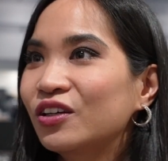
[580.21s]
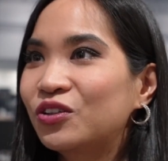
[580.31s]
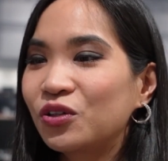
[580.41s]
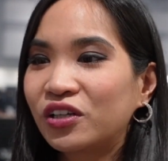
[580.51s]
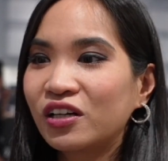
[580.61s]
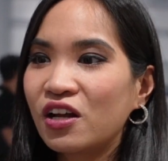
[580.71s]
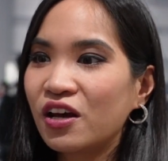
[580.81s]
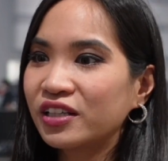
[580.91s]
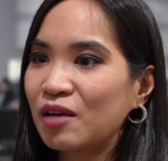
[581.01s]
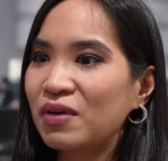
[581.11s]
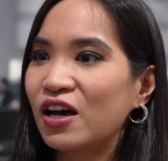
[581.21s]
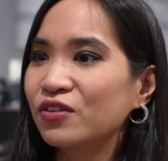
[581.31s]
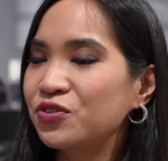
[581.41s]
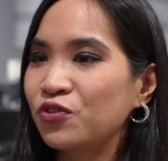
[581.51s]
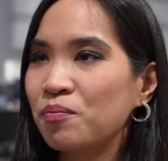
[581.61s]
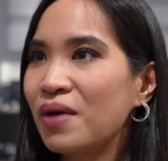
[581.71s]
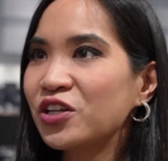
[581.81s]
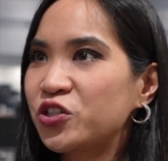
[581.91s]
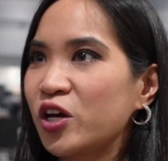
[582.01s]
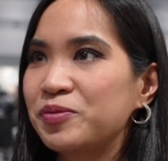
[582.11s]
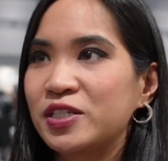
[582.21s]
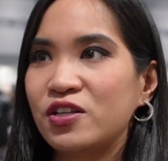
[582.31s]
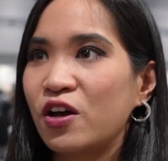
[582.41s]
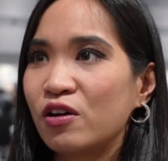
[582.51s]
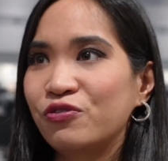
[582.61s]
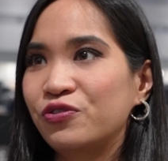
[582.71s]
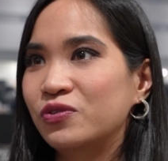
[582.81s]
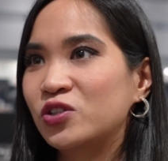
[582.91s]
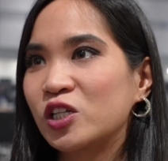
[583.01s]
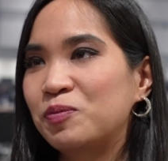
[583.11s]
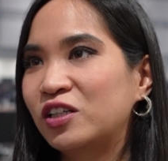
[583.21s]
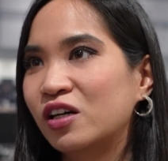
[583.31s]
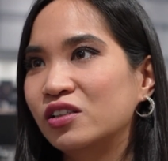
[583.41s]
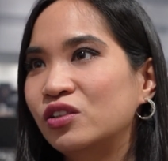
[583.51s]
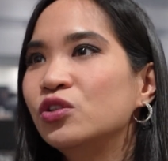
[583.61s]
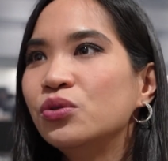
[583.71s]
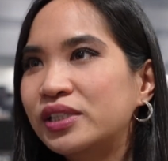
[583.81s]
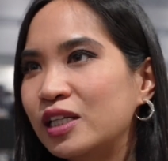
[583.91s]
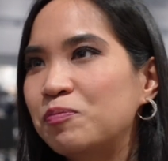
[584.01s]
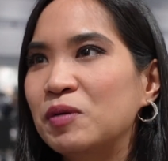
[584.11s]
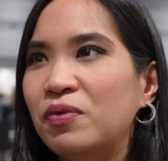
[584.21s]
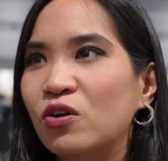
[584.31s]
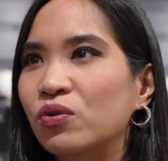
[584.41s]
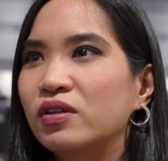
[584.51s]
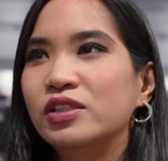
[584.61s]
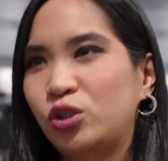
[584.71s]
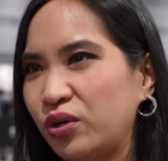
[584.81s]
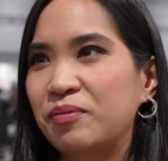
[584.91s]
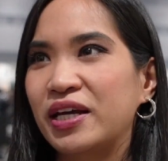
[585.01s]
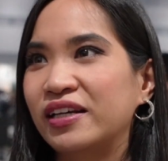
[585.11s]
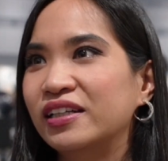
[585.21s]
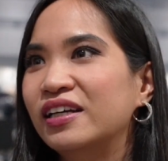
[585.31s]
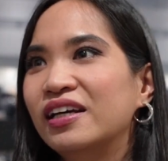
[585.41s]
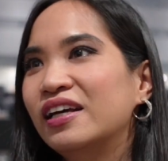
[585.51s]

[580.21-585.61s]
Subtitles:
You can learn about the matchup stuff just because you see people streaming,